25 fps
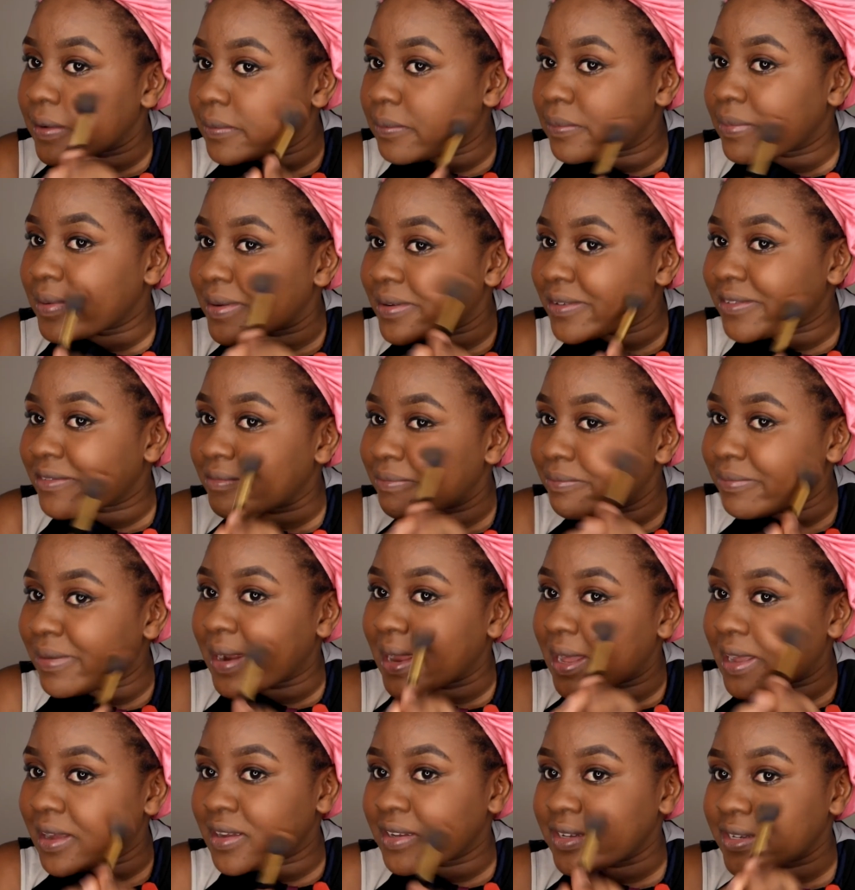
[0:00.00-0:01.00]
Just put it
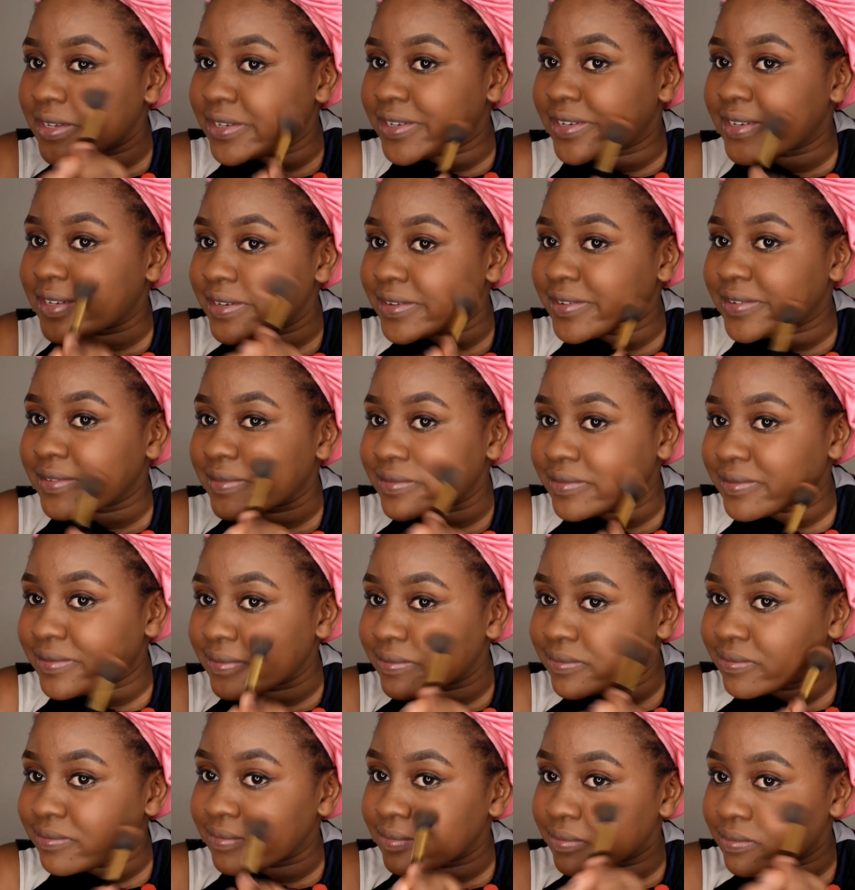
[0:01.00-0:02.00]
on my cheeks just to
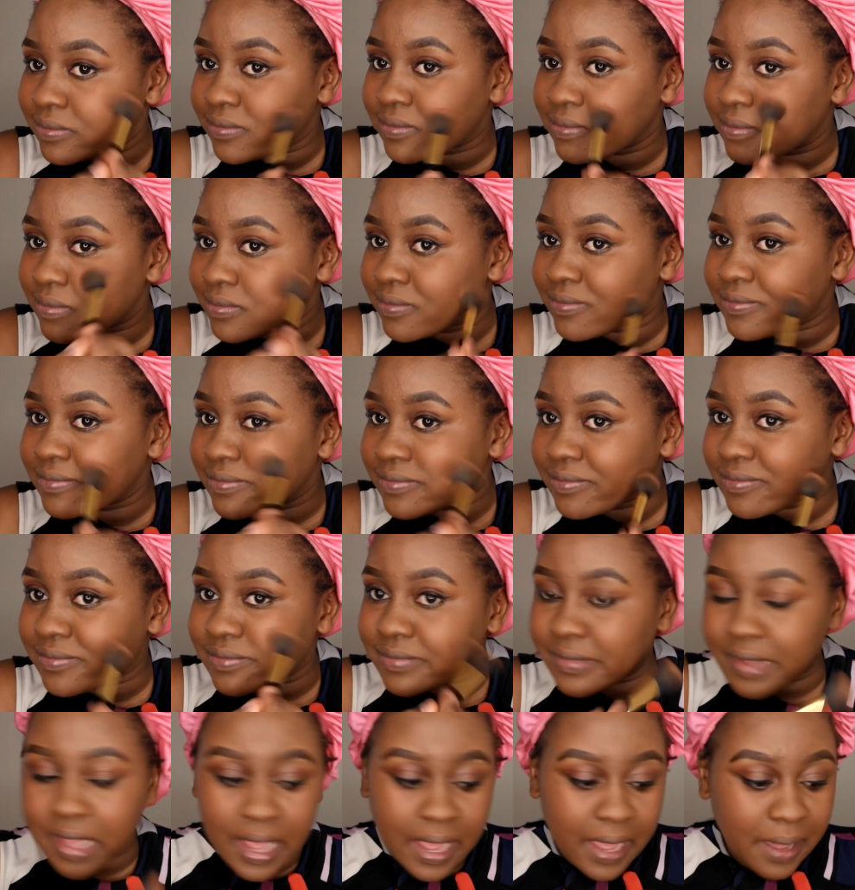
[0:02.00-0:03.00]
have a
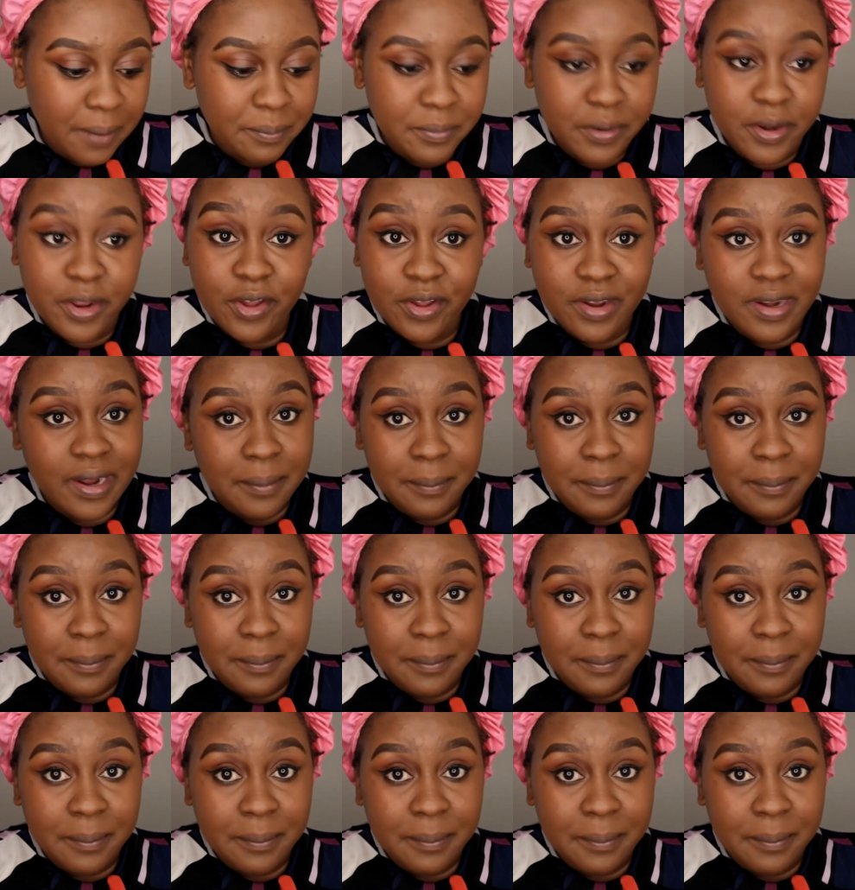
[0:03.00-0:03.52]
little bit of